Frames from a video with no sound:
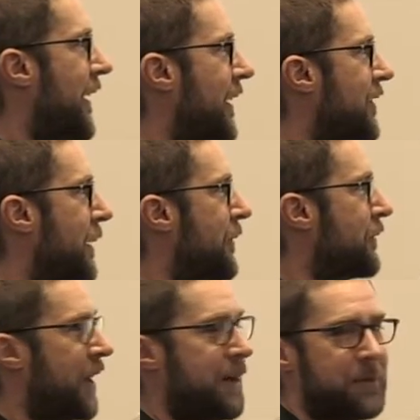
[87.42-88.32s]
that in terms of
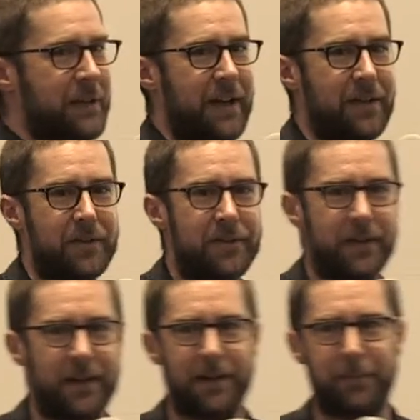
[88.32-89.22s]

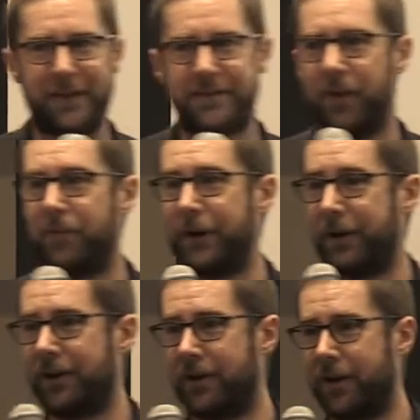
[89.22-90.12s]
timescales, that's not
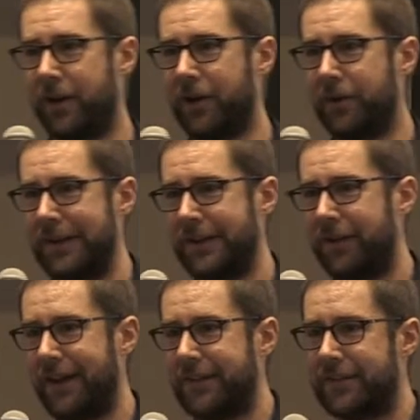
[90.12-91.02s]
very long ago in the
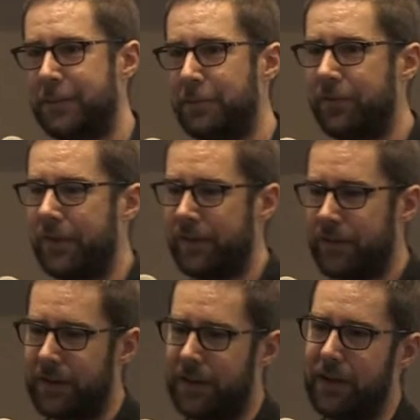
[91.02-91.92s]
grand scheme of
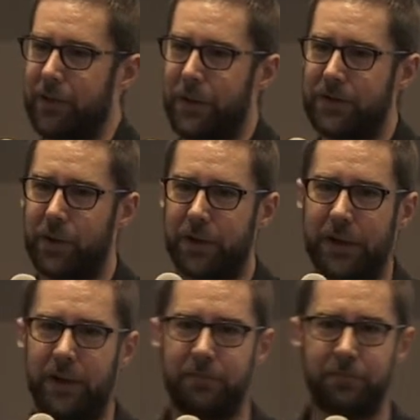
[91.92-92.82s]
things. We're
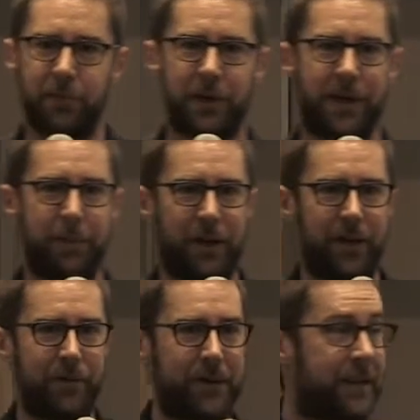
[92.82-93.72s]
talking a couple of
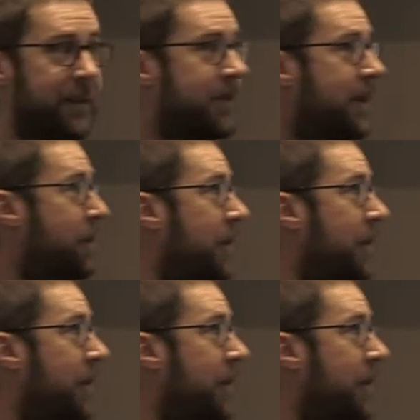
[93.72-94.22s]
hundred years, a bit